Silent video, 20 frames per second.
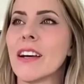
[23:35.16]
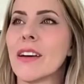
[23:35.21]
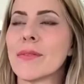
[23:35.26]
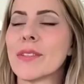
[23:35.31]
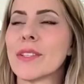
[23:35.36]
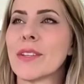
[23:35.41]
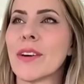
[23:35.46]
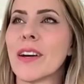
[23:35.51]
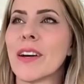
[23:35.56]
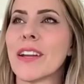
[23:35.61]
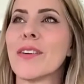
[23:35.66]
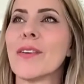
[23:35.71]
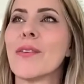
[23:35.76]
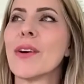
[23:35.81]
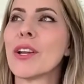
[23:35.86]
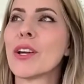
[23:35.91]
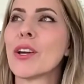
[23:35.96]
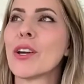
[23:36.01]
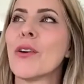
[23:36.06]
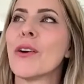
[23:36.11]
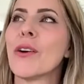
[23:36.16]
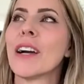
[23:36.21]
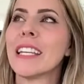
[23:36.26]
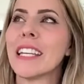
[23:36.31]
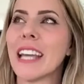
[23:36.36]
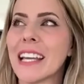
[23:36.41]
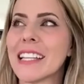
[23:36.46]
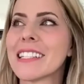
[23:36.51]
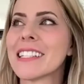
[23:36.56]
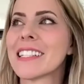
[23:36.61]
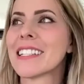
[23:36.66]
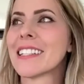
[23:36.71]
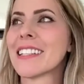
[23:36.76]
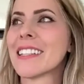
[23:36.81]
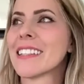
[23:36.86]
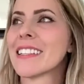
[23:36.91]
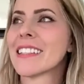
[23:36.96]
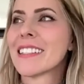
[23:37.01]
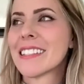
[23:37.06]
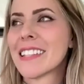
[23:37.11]
So I don't want to go against
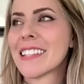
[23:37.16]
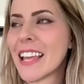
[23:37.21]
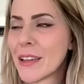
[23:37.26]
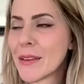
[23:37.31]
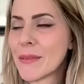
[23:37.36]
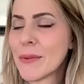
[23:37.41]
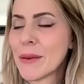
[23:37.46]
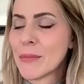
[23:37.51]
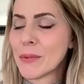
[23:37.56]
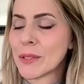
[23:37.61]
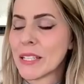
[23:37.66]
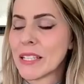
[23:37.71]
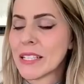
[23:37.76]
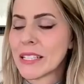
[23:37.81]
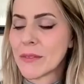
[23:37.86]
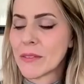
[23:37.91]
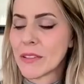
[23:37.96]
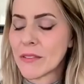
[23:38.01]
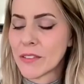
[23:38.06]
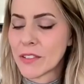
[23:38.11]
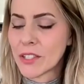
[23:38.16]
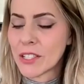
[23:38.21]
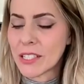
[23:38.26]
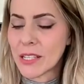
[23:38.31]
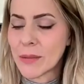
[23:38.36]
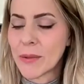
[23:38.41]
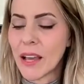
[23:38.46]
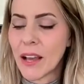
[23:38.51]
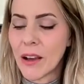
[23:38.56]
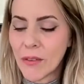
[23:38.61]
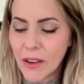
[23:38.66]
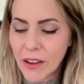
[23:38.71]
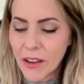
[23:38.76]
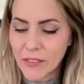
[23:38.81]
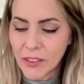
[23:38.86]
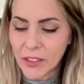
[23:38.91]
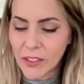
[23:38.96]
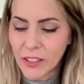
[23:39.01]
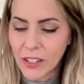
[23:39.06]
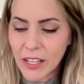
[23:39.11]
saying people need something for sleep.
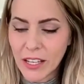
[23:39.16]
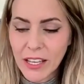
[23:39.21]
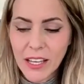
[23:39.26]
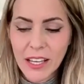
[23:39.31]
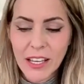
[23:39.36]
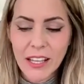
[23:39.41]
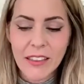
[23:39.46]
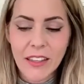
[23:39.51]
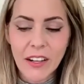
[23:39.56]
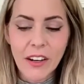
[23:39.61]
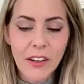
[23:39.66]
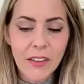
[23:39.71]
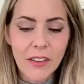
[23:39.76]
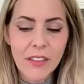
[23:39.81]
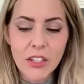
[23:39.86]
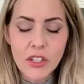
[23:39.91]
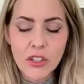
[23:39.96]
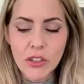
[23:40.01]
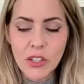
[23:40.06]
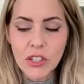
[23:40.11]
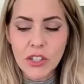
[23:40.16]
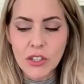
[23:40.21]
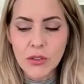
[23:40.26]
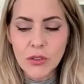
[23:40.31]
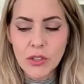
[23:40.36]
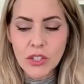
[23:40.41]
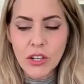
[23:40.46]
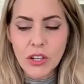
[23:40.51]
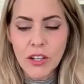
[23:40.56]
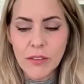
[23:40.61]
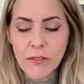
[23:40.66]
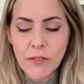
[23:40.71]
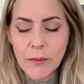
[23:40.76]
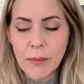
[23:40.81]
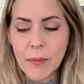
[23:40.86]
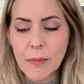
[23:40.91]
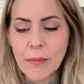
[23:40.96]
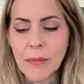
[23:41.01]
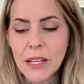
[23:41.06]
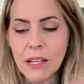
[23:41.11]
However, there are things you can do starting from
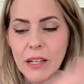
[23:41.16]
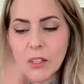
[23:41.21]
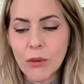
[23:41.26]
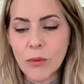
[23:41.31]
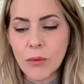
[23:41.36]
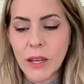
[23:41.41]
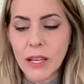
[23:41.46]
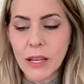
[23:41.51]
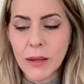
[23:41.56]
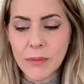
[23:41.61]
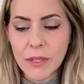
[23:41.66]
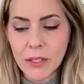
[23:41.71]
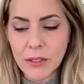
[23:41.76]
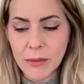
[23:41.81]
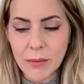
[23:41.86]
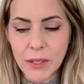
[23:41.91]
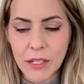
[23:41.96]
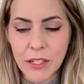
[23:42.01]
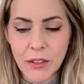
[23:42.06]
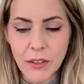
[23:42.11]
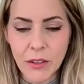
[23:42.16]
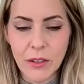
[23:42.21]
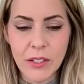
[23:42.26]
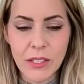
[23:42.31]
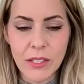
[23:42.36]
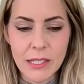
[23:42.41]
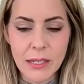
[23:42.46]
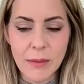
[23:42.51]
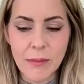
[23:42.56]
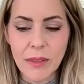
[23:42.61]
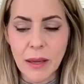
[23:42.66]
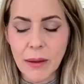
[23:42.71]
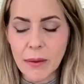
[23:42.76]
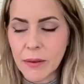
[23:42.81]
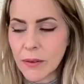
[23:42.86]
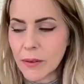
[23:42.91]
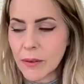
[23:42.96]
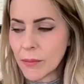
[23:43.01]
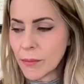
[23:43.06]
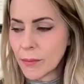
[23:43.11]
the minute you wake up till the minute you go to sleep that
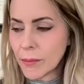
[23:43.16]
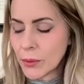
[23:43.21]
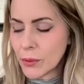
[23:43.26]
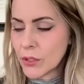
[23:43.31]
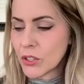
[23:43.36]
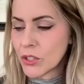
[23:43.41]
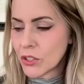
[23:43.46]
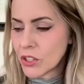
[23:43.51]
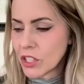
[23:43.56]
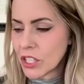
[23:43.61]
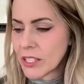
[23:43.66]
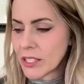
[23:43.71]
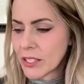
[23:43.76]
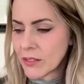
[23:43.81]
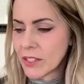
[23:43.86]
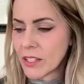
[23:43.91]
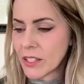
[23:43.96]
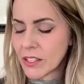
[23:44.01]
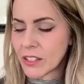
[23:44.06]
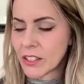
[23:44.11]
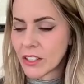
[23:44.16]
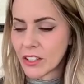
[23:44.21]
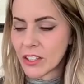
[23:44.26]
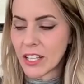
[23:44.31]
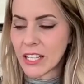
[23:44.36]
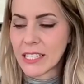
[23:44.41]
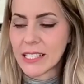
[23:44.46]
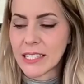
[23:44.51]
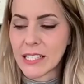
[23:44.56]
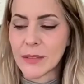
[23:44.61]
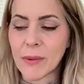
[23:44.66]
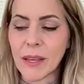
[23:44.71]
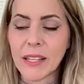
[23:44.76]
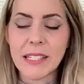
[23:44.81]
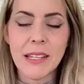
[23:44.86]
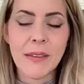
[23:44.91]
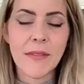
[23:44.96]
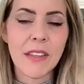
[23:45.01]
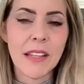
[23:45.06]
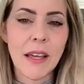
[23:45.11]
boost your chance of getting a good night's sleep. And
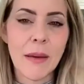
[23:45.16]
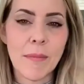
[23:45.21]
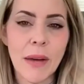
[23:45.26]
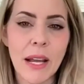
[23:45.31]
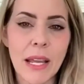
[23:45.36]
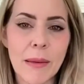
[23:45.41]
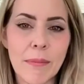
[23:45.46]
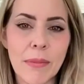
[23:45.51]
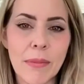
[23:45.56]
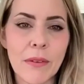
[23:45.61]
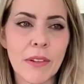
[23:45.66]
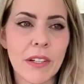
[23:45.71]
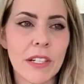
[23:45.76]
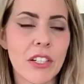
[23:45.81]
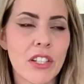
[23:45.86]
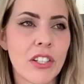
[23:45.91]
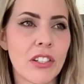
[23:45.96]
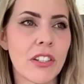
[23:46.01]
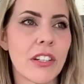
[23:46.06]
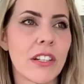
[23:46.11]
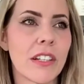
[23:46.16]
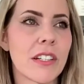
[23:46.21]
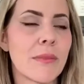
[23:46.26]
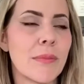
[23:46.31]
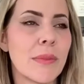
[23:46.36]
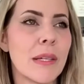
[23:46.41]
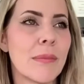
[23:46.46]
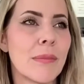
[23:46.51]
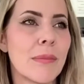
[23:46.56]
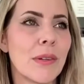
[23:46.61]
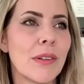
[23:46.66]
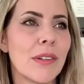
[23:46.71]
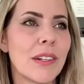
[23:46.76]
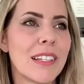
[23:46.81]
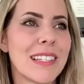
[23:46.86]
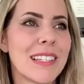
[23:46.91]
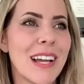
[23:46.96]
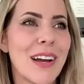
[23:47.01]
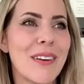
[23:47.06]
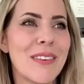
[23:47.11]
something that might be reassuring to people,
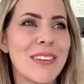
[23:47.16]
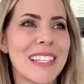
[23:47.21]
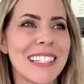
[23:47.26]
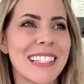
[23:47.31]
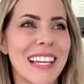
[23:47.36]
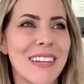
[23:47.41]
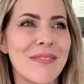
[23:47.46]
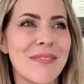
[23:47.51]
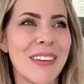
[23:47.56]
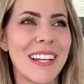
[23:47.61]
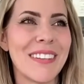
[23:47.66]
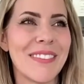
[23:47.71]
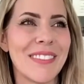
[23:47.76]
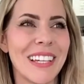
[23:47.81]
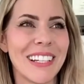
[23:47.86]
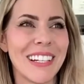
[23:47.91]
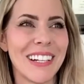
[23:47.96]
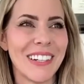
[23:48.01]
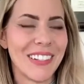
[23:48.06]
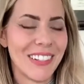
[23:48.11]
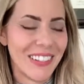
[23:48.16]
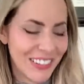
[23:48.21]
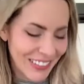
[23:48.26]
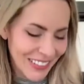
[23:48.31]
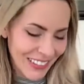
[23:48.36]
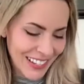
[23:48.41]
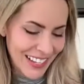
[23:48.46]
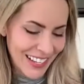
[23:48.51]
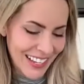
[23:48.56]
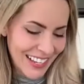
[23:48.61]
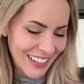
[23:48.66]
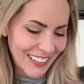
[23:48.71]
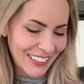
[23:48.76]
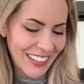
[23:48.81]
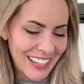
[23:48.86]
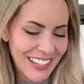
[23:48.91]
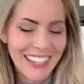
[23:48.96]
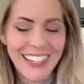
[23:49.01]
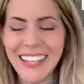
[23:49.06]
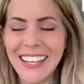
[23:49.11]
because I always lay in bed and I'm like,
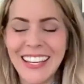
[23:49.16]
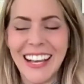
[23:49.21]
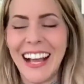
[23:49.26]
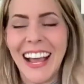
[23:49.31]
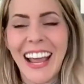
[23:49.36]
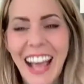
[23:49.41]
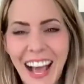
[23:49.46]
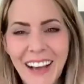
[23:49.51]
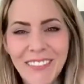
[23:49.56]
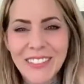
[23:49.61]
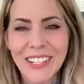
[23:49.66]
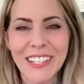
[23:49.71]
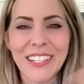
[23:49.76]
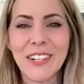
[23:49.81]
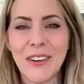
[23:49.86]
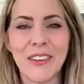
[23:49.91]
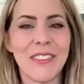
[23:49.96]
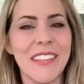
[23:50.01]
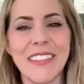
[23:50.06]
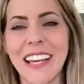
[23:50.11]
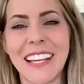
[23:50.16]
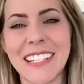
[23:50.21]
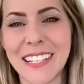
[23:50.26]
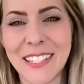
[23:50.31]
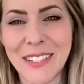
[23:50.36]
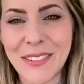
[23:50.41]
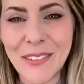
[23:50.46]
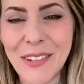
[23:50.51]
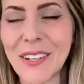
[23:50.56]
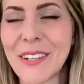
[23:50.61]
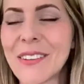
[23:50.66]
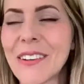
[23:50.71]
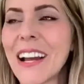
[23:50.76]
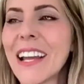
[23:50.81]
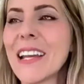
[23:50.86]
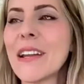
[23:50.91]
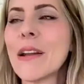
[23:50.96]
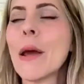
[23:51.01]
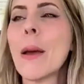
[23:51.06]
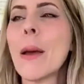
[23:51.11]
I have to, and then that doesn't work,
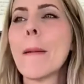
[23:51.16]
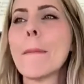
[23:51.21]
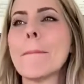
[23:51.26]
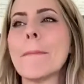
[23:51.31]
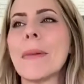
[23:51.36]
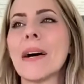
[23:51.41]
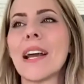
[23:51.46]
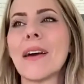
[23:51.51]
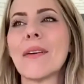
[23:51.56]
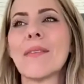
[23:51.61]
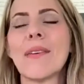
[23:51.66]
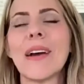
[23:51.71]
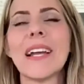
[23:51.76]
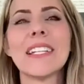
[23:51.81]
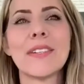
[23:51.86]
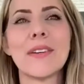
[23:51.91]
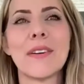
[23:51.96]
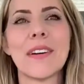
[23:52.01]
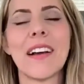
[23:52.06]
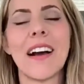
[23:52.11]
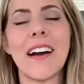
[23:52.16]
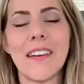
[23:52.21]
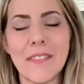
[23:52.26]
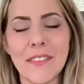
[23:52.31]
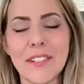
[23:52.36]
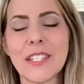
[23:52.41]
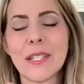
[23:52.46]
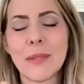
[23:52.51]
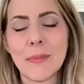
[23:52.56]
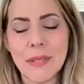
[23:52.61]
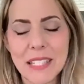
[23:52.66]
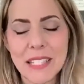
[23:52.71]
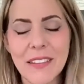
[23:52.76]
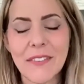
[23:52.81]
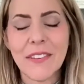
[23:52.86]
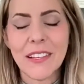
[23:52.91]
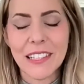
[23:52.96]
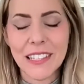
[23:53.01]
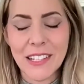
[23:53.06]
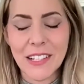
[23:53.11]
right? But I went to a conference
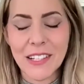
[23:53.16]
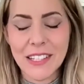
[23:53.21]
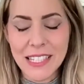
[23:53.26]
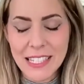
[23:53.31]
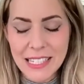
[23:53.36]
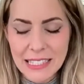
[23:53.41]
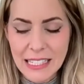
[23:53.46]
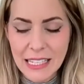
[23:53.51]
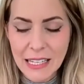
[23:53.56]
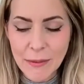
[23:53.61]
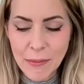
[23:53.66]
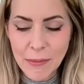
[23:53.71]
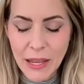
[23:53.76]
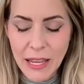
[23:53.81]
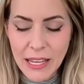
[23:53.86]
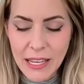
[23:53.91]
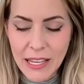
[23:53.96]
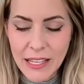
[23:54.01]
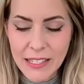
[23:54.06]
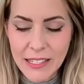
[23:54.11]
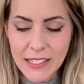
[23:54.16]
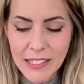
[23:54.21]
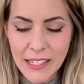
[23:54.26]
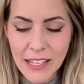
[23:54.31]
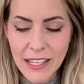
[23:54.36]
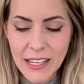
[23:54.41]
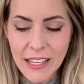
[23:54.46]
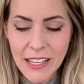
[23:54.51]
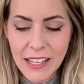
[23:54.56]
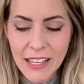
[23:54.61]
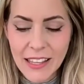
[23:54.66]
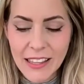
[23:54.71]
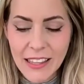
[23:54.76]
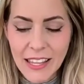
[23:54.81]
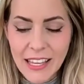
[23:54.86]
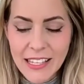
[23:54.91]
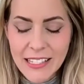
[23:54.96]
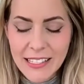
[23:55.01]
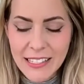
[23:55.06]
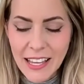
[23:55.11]
specifically on sleep, and
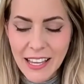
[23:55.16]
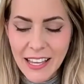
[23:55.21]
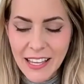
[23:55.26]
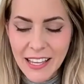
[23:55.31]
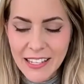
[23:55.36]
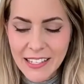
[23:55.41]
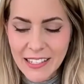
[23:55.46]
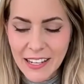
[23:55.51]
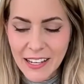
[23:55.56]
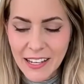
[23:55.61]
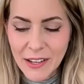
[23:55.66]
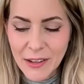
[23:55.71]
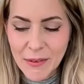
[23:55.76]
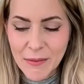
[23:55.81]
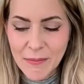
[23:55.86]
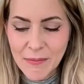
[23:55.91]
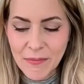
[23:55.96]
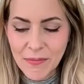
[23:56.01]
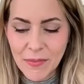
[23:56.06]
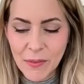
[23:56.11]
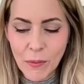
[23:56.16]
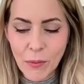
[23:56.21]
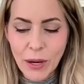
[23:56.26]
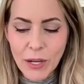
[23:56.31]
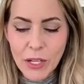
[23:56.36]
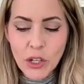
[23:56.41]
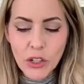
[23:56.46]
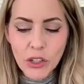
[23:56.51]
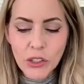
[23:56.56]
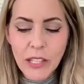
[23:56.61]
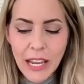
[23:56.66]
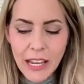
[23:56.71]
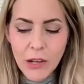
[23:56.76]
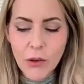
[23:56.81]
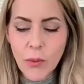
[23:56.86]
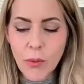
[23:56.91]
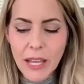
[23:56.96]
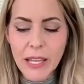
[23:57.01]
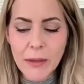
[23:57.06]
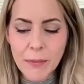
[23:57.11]
they said, when you're laying
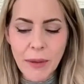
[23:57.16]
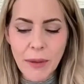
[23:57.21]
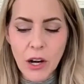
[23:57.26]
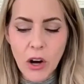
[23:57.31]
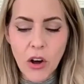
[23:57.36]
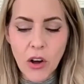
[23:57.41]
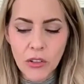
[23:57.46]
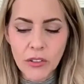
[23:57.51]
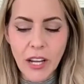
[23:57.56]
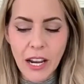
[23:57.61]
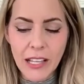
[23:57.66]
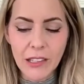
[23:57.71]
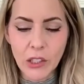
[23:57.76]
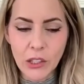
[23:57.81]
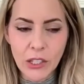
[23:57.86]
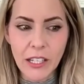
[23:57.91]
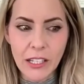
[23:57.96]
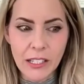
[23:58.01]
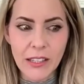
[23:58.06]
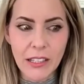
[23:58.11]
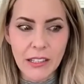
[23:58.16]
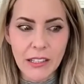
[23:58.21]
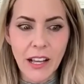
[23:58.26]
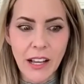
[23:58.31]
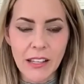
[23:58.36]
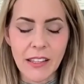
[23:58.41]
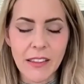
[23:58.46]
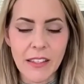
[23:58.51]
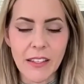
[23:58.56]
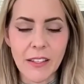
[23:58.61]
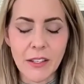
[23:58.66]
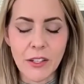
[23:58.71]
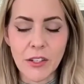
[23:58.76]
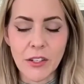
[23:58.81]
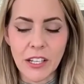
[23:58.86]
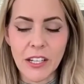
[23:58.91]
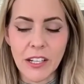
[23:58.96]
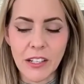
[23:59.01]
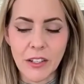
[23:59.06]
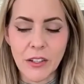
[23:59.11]
awake in bed all night looking at the clock and thinking you're
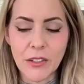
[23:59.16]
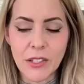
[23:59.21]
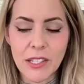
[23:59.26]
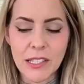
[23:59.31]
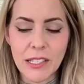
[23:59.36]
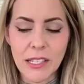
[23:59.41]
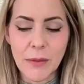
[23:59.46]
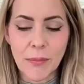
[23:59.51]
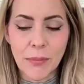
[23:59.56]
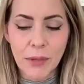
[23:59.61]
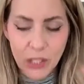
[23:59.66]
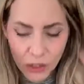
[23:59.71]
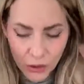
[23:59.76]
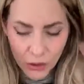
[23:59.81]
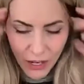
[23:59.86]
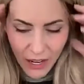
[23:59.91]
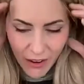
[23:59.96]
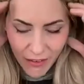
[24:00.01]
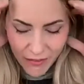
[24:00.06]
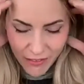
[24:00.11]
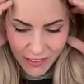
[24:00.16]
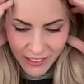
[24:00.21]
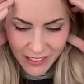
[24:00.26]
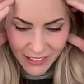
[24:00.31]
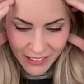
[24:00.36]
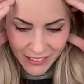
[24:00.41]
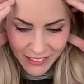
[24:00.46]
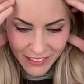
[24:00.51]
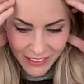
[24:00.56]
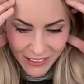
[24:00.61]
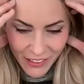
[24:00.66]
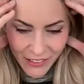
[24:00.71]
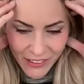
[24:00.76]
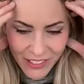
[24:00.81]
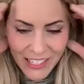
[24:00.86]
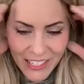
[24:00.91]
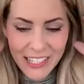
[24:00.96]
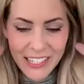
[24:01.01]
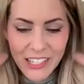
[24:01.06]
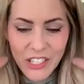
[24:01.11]
getting no sleep, but you have the,
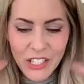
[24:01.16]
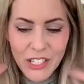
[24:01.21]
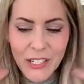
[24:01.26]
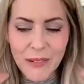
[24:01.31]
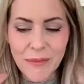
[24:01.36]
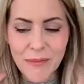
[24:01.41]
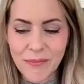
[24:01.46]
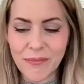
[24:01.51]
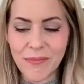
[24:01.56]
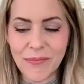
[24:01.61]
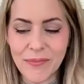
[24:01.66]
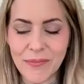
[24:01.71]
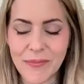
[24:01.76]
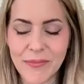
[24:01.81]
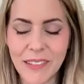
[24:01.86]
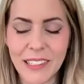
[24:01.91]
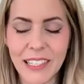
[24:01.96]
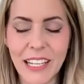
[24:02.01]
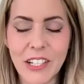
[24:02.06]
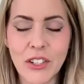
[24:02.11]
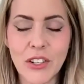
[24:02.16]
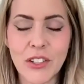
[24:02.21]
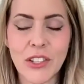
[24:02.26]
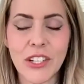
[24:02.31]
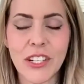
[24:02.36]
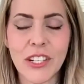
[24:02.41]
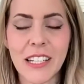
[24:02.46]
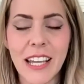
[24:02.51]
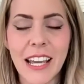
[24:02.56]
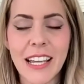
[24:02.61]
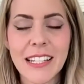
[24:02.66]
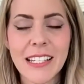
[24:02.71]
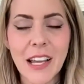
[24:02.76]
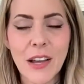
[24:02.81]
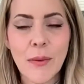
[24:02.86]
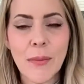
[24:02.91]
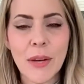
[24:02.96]
EEG electrodes on, guess how